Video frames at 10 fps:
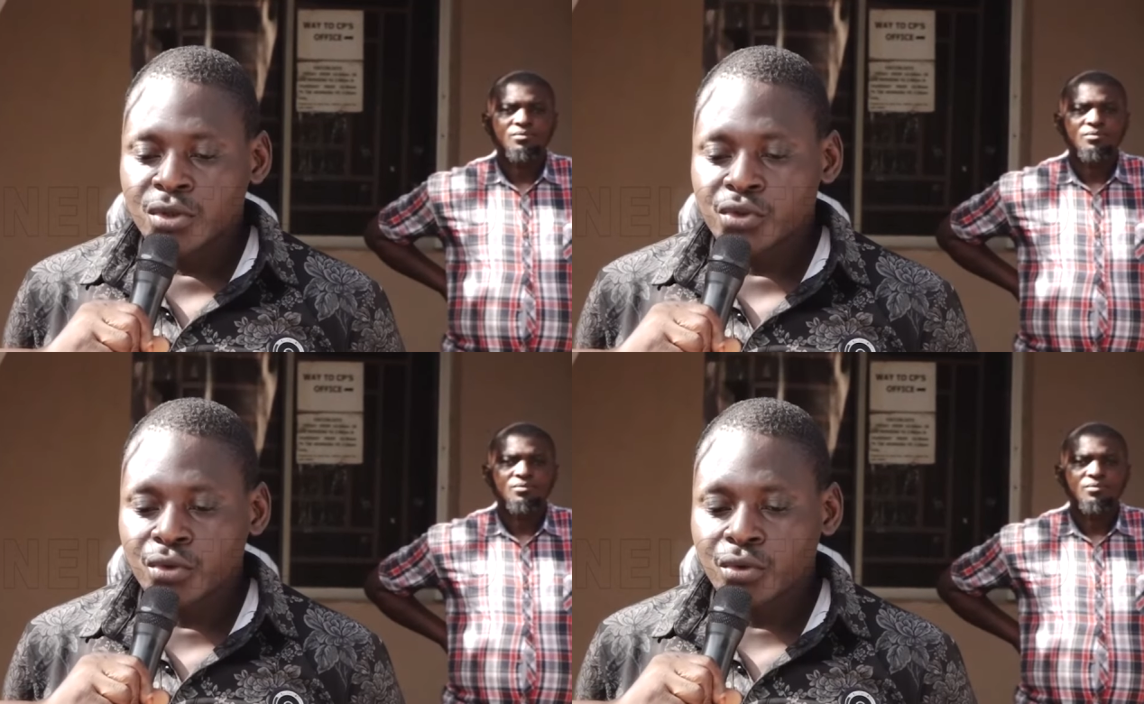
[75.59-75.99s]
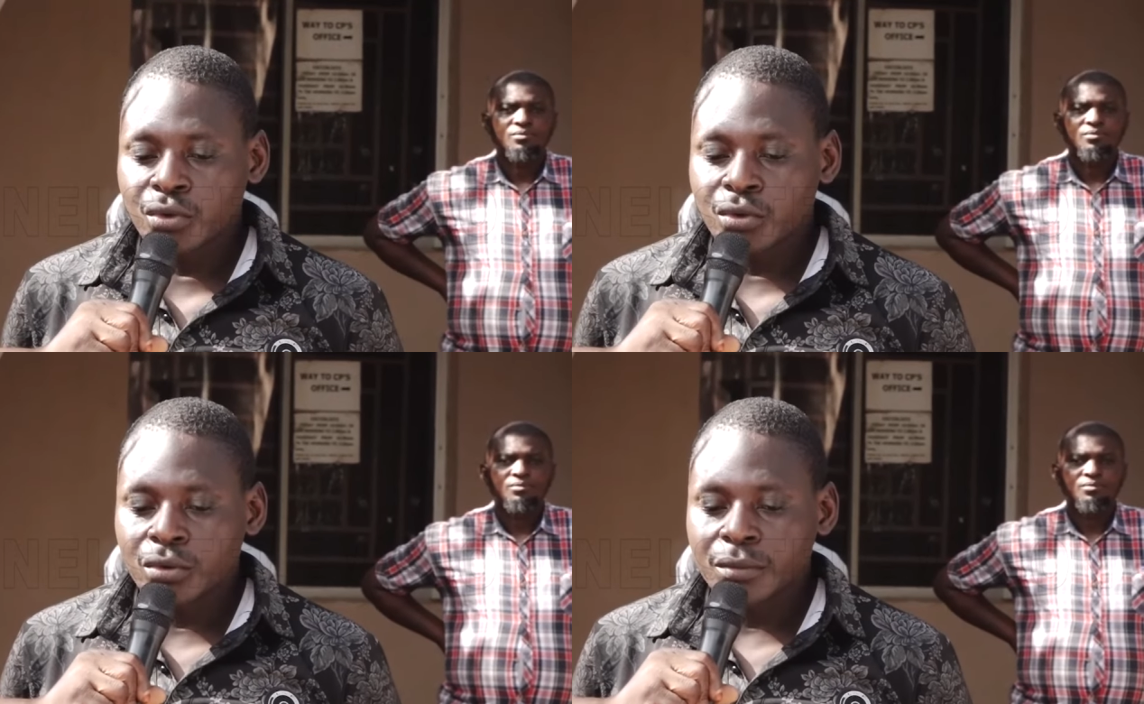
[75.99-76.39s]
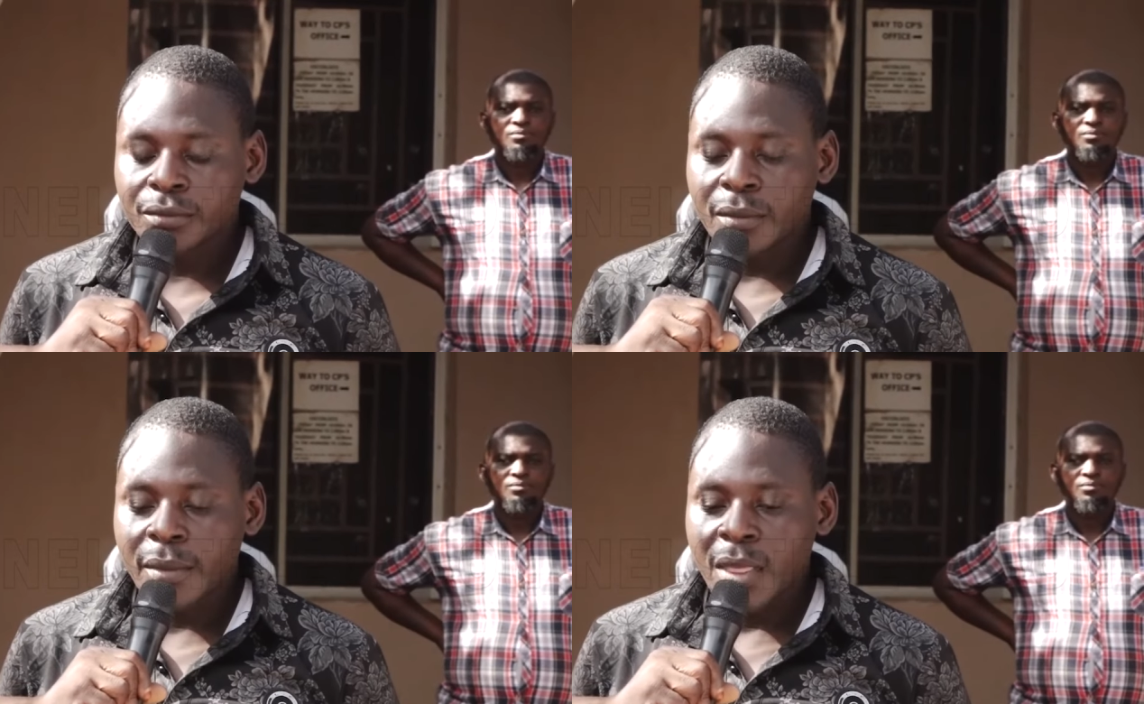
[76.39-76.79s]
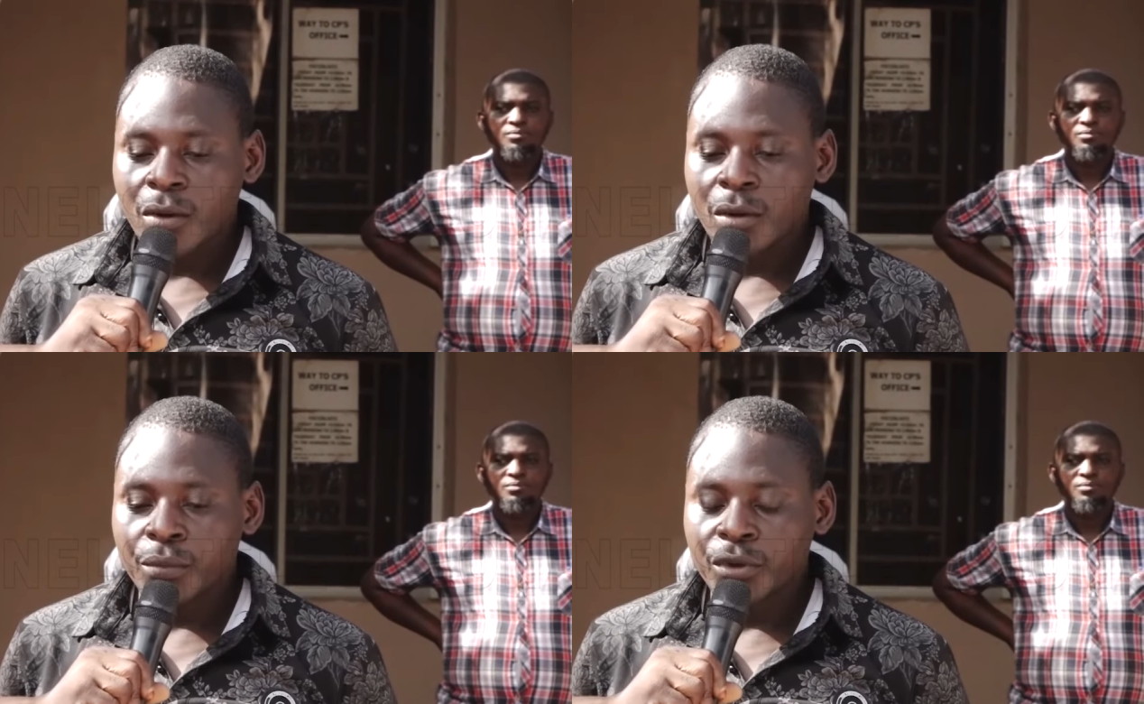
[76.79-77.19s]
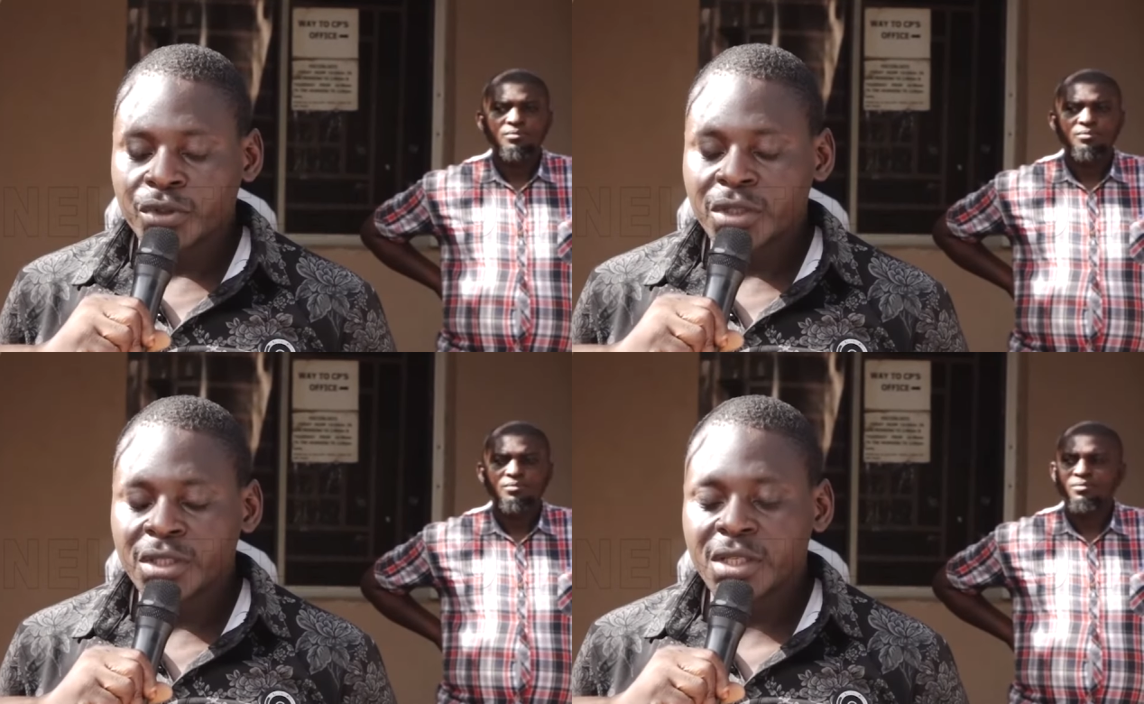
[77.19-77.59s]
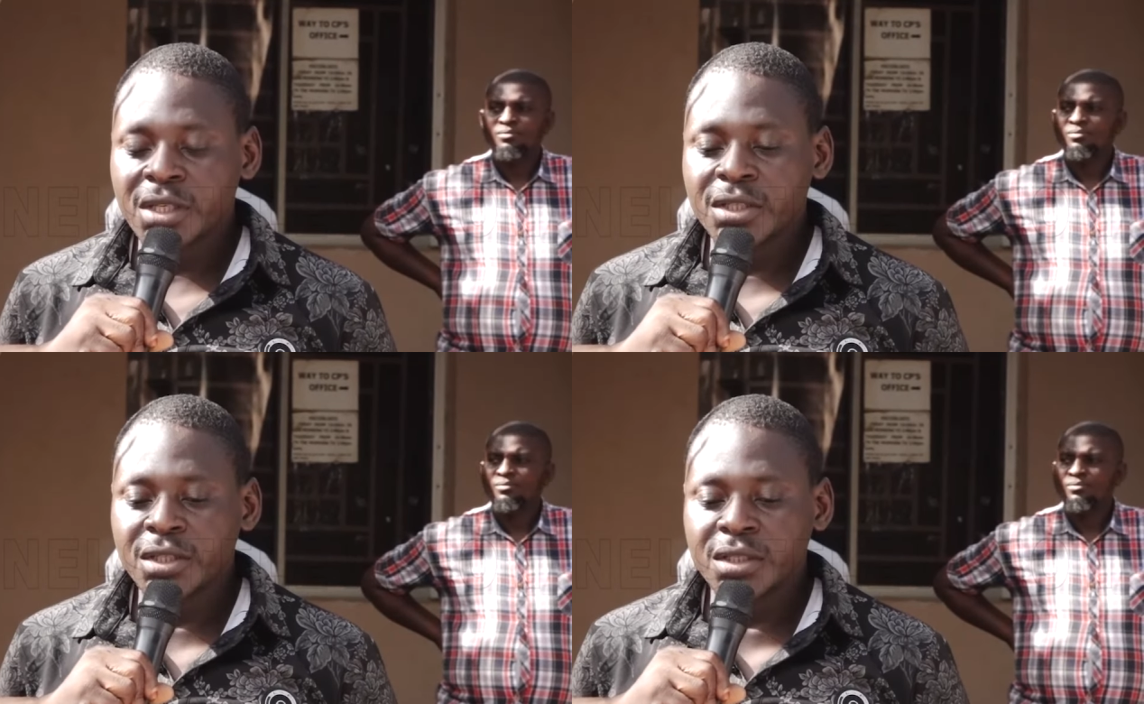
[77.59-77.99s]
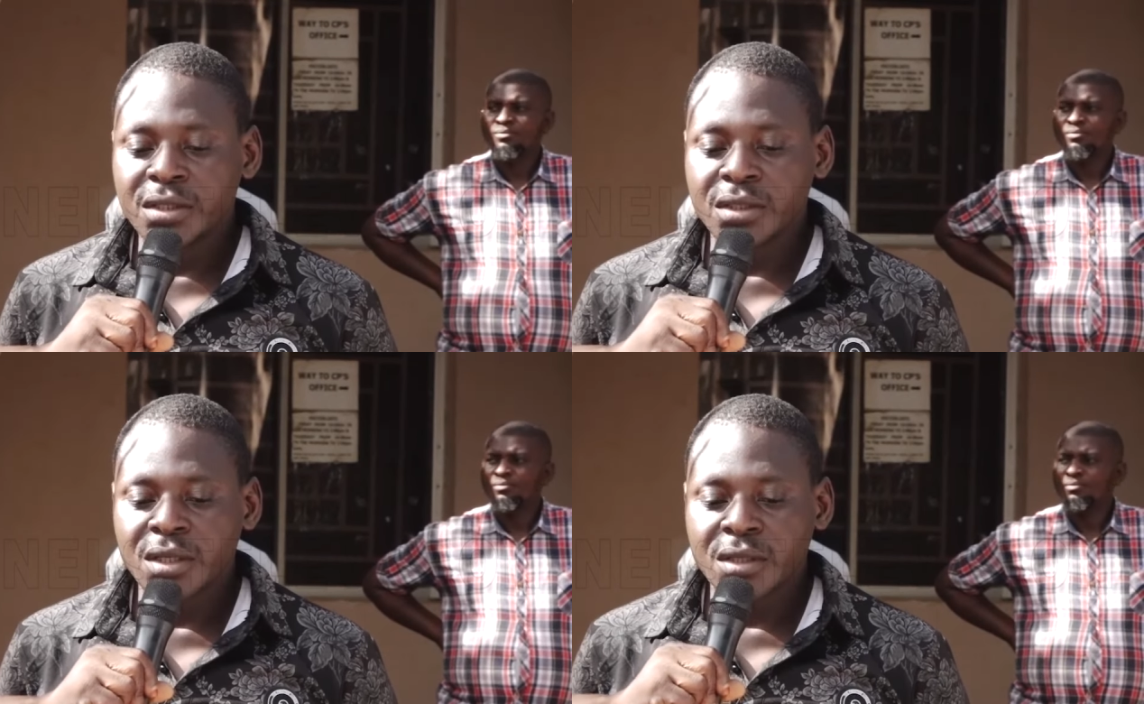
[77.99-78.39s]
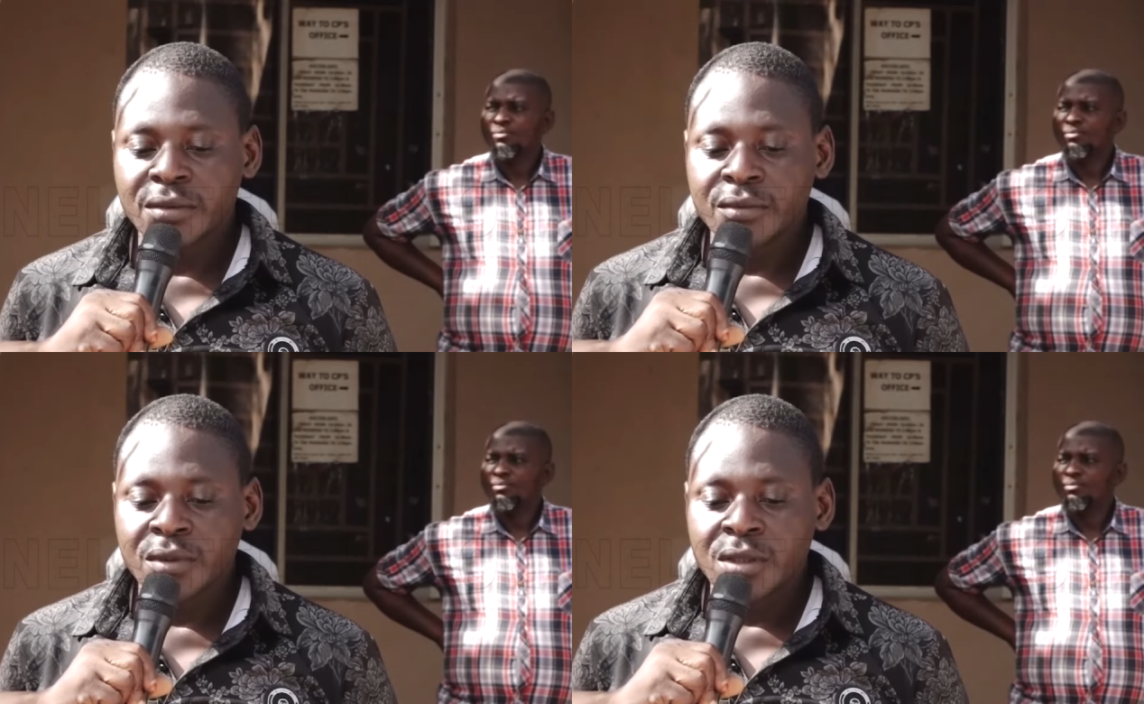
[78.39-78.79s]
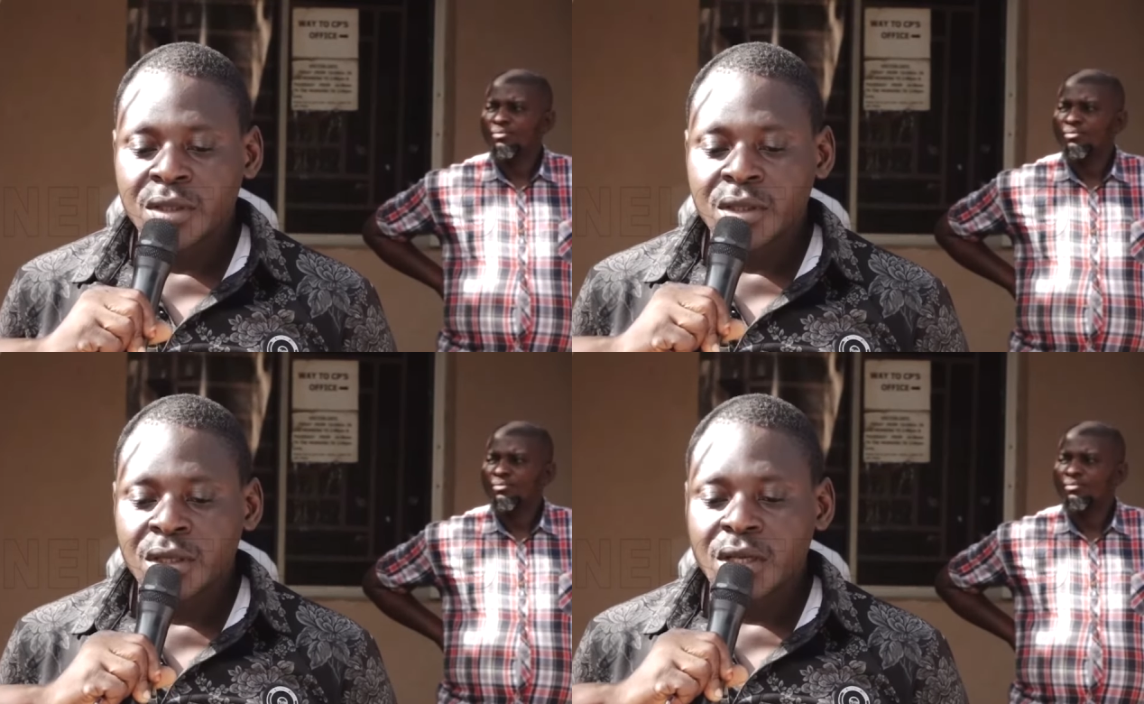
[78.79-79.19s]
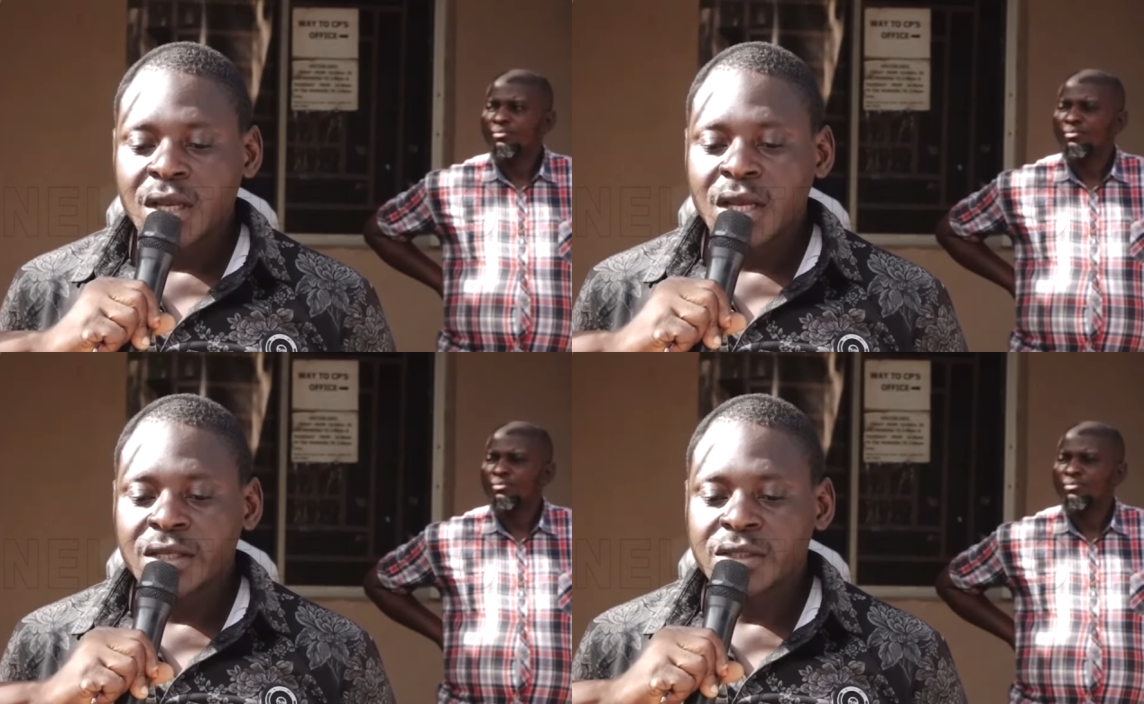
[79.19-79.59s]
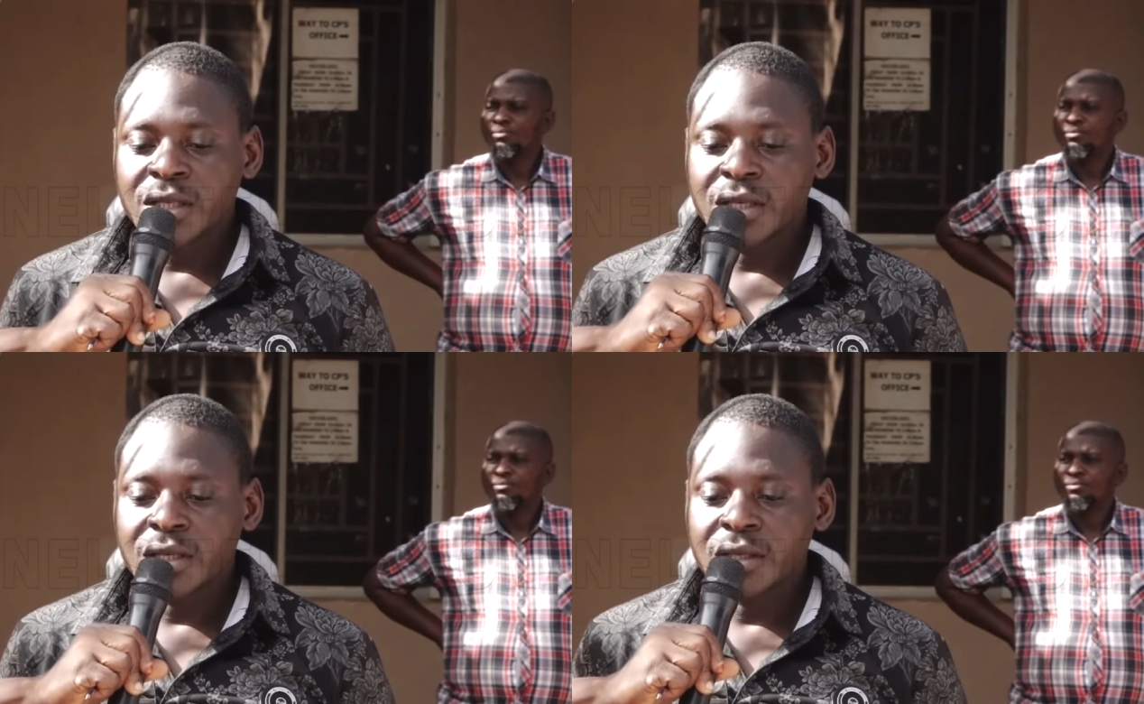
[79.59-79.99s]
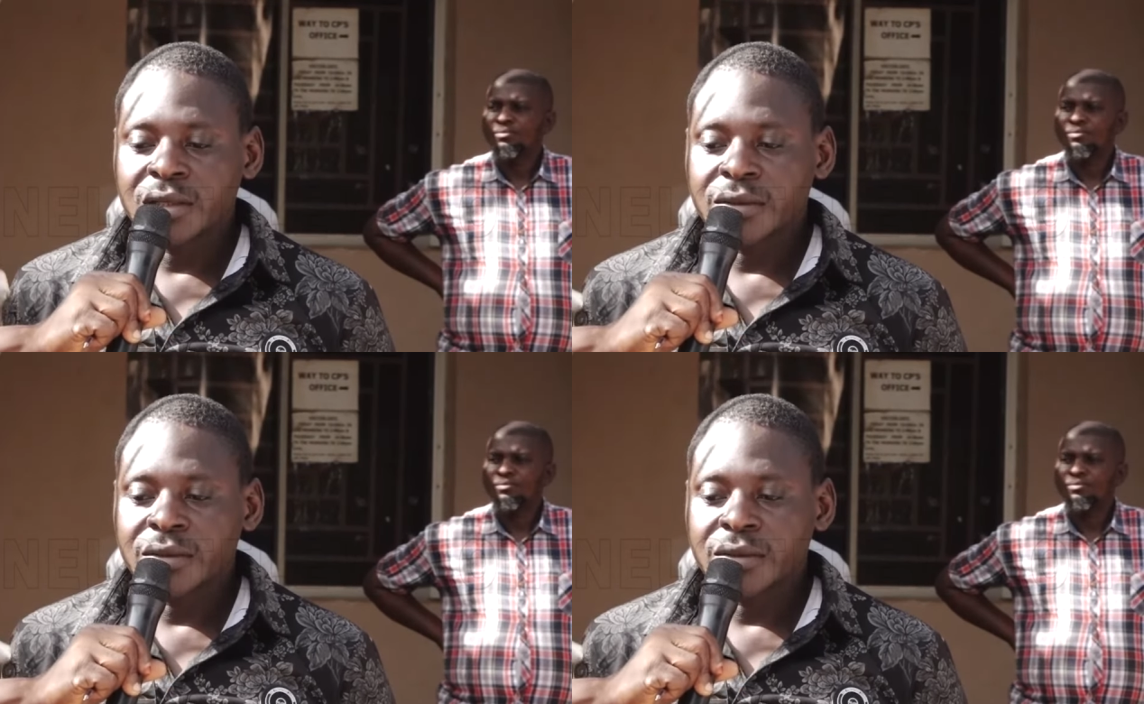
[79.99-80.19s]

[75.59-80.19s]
Speaker 1: So unfortunately, last... Uh,